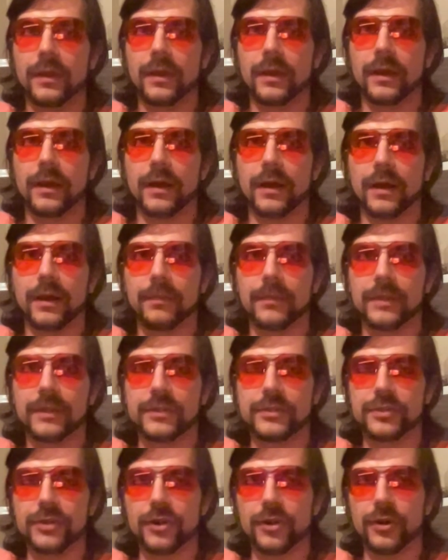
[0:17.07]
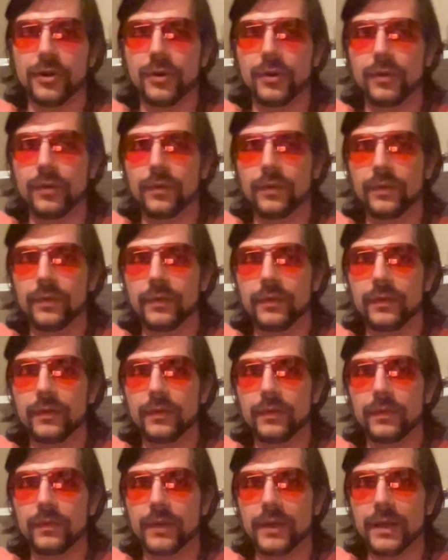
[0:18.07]
And so,
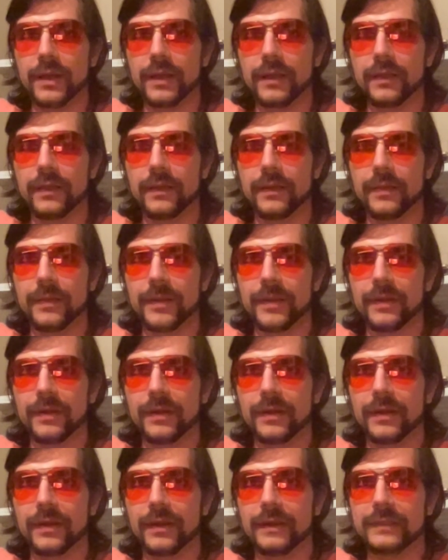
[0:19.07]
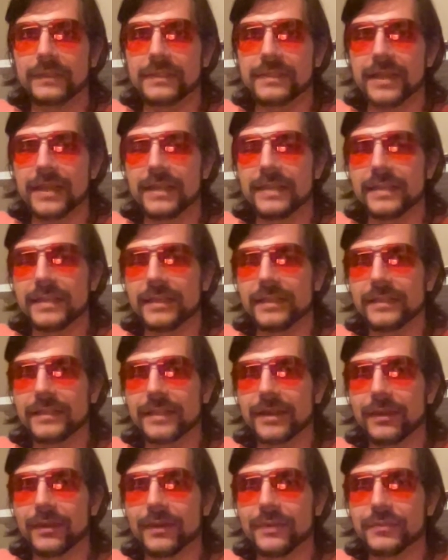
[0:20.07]
I got this idea
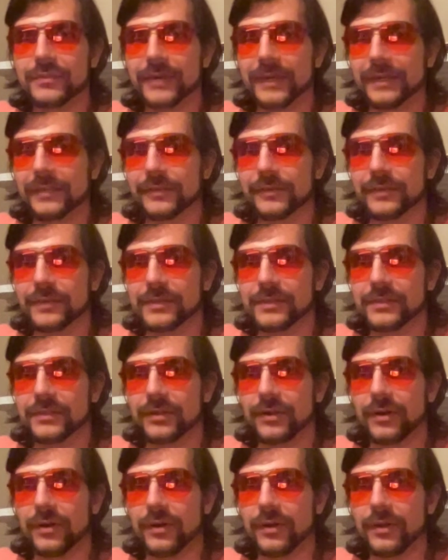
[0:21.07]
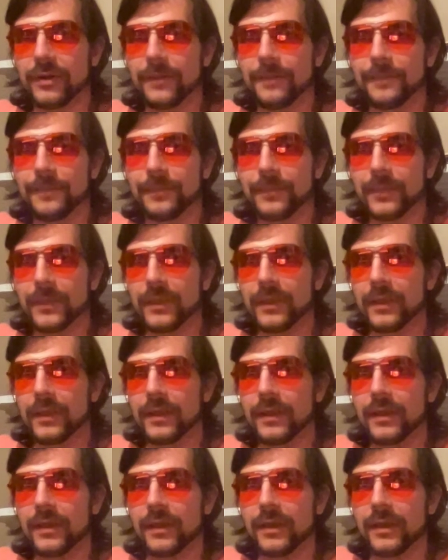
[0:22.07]
today when I was trying to install
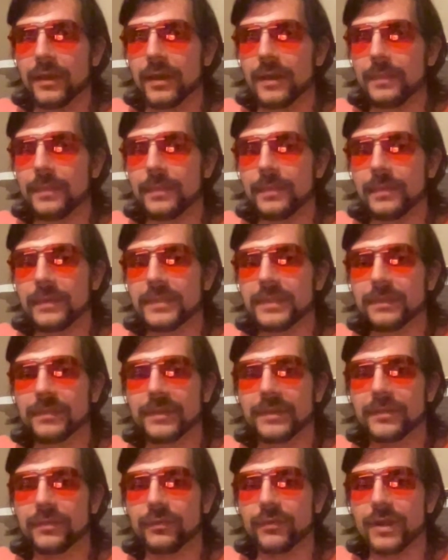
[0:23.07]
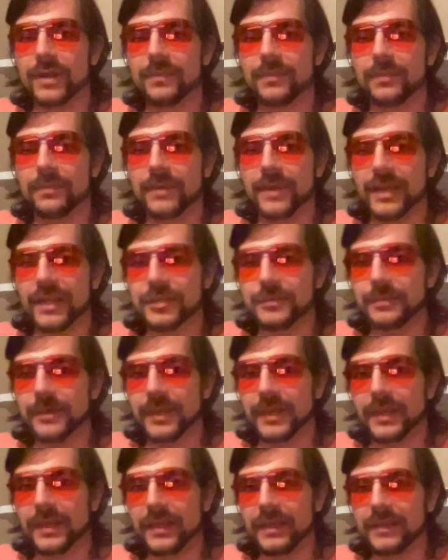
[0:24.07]
something to run
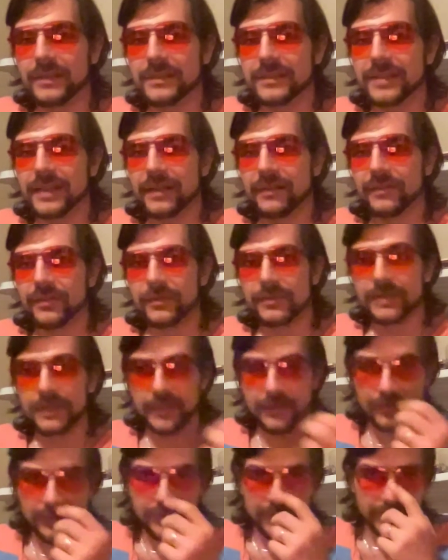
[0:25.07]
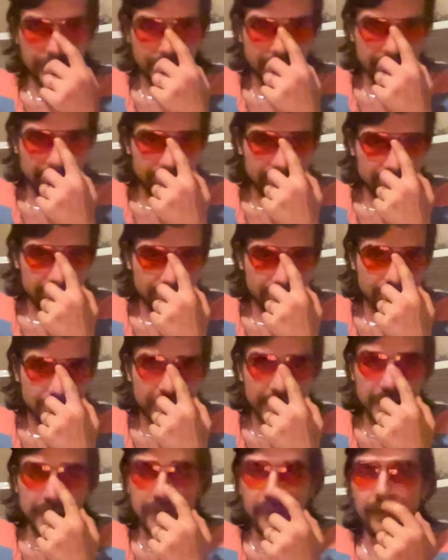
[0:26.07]
PHP instead of using an online
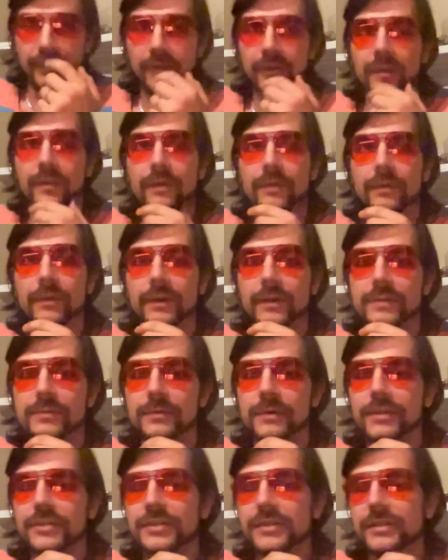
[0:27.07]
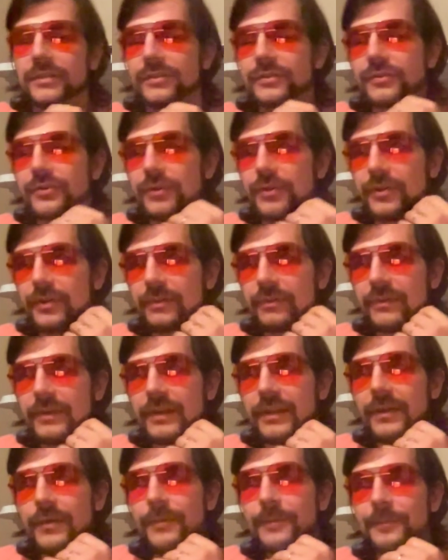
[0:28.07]
compiler when I was watching a tutorial
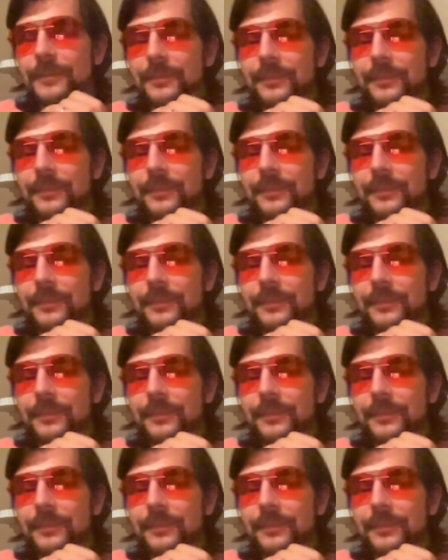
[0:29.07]
video.